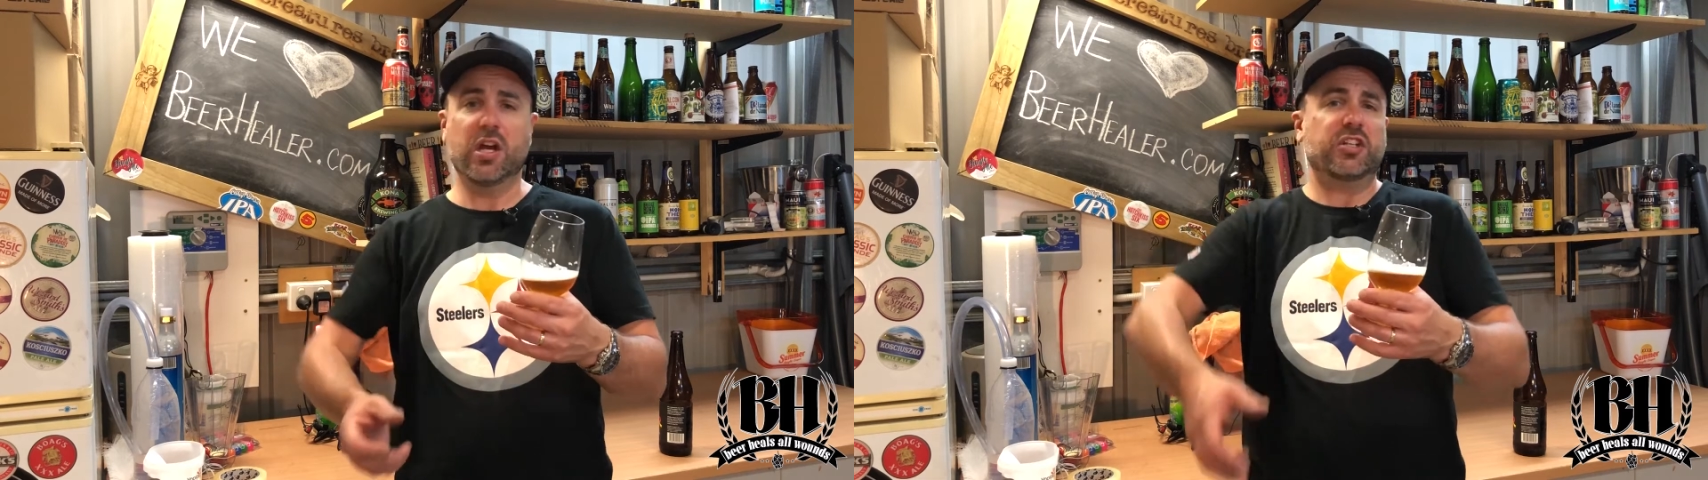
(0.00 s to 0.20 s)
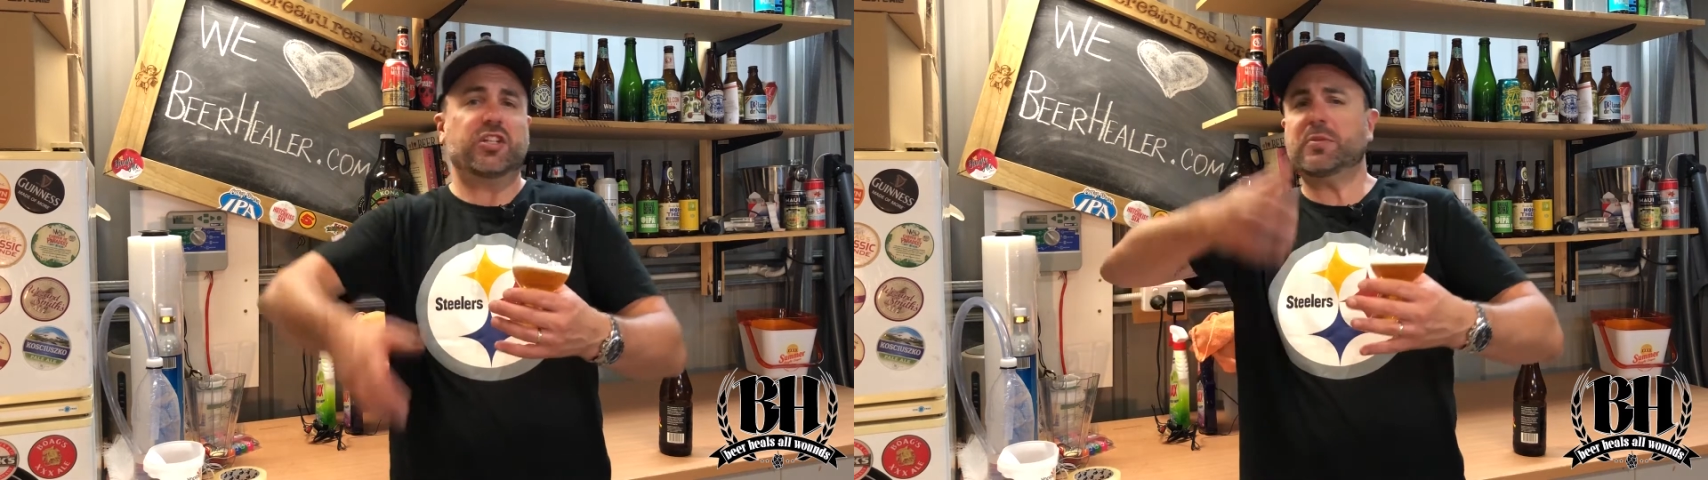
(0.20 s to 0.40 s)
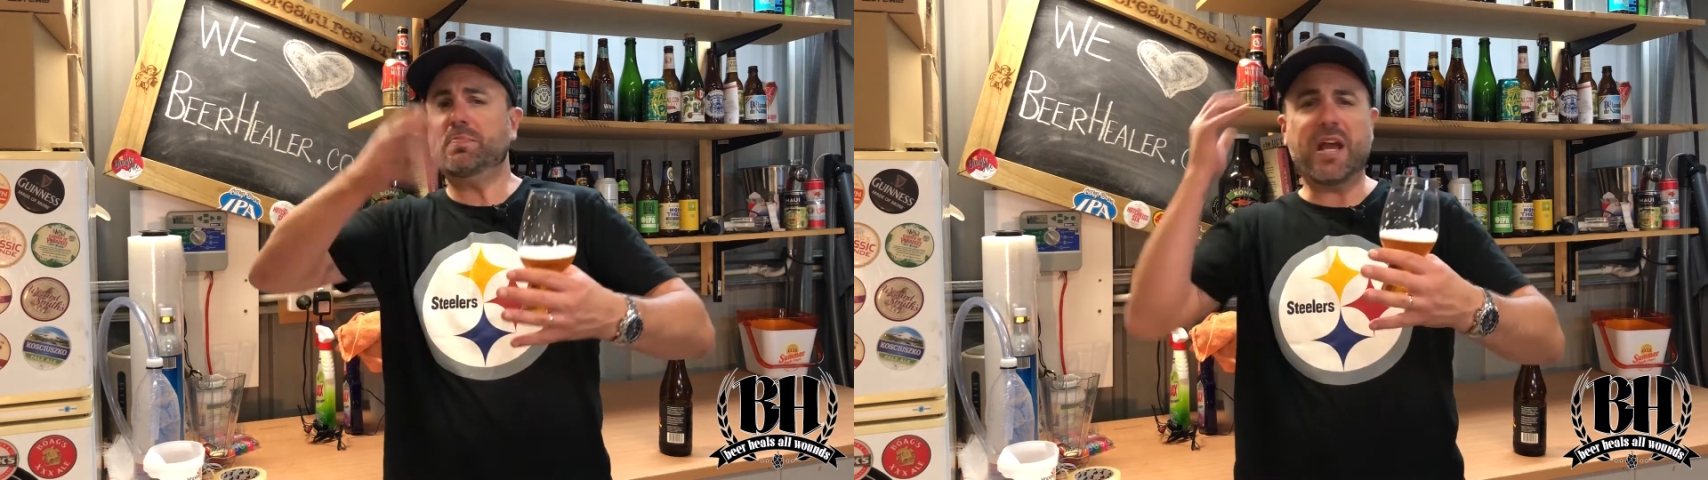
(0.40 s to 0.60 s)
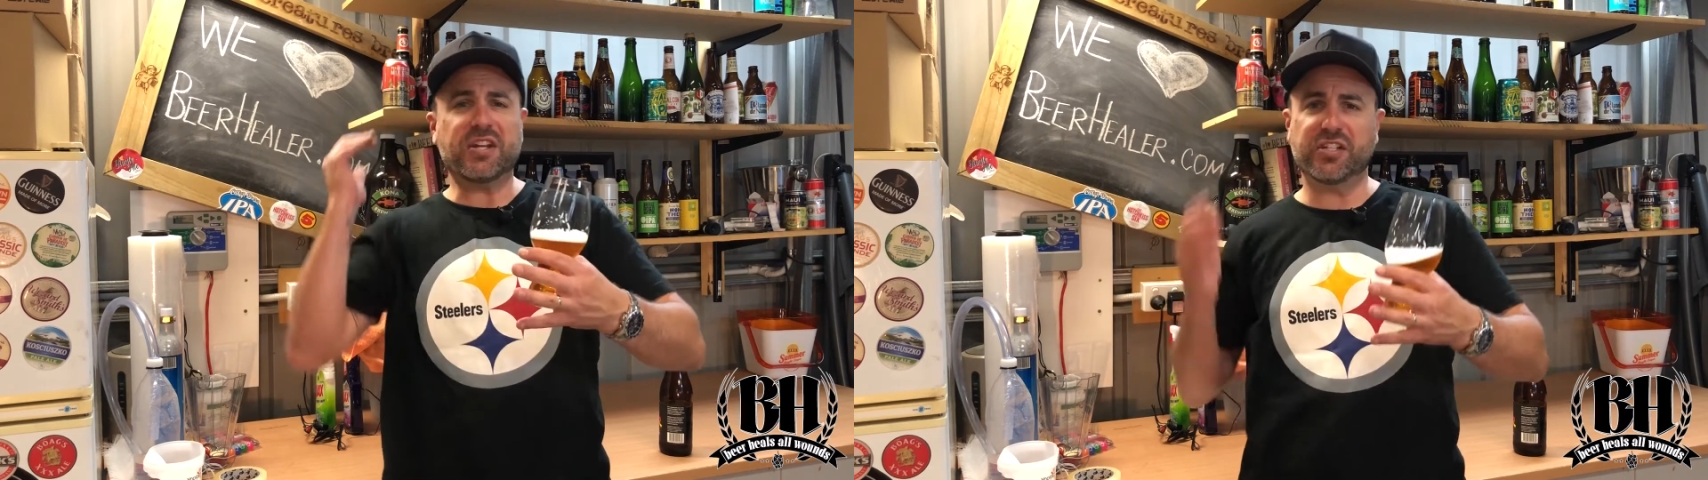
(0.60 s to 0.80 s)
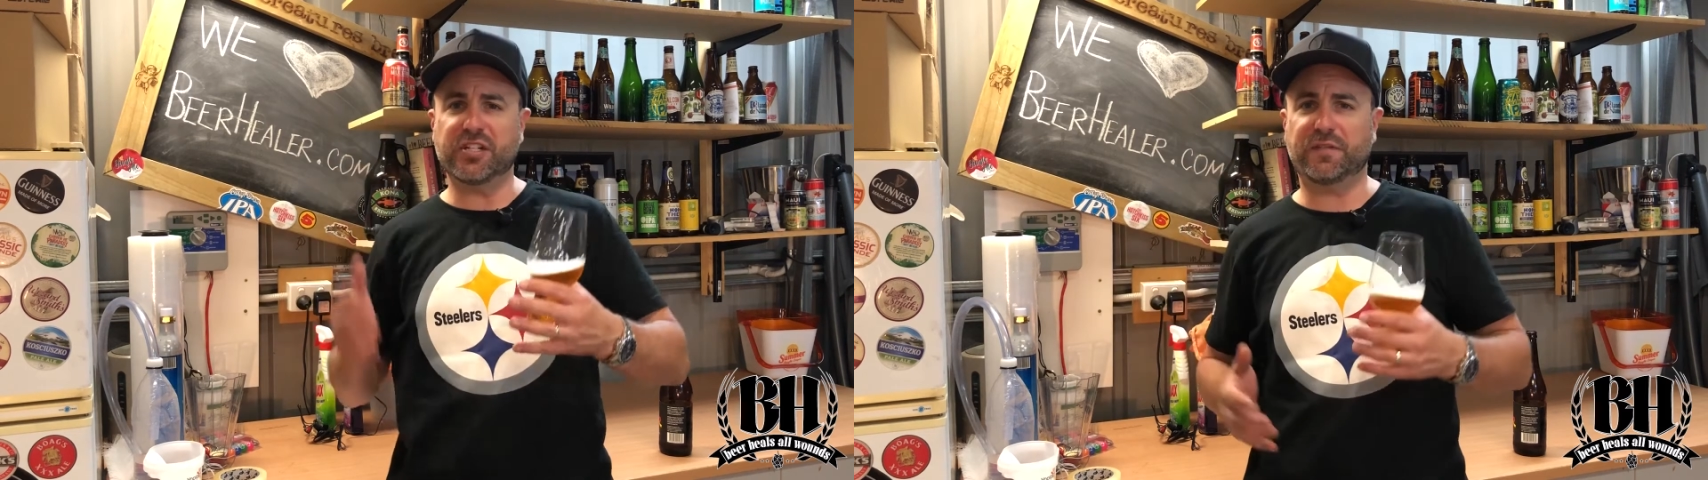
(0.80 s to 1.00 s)

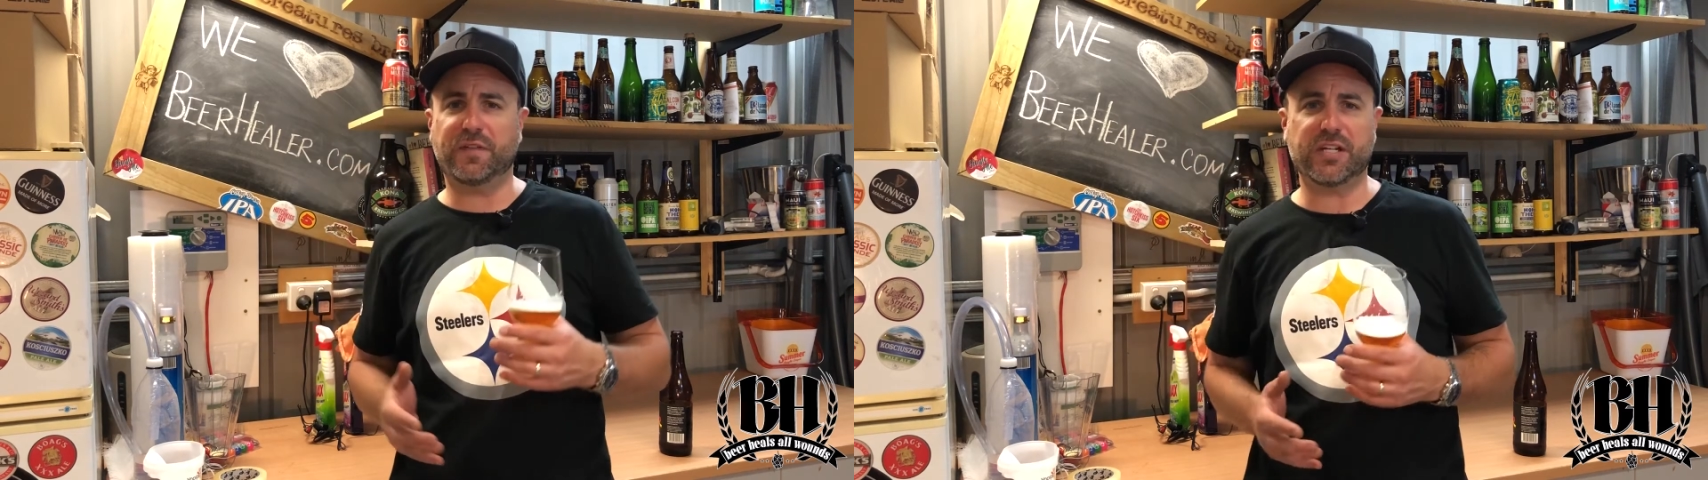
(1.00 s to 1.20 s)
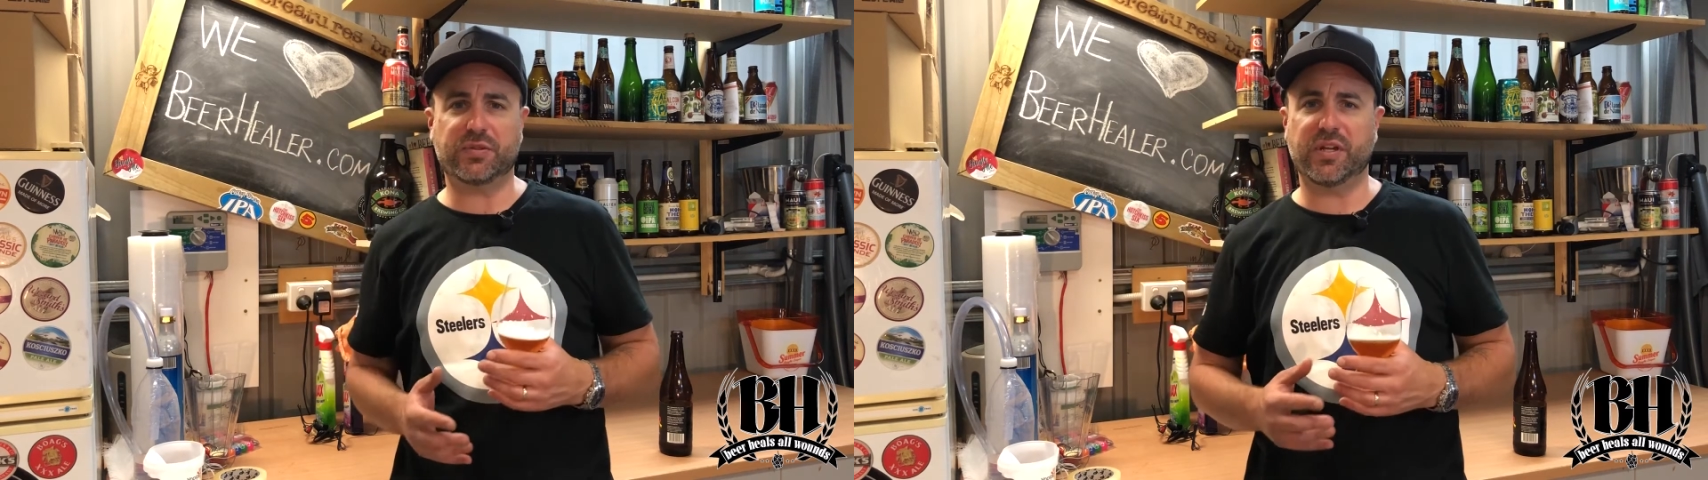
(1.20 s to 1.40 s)
smashed in the face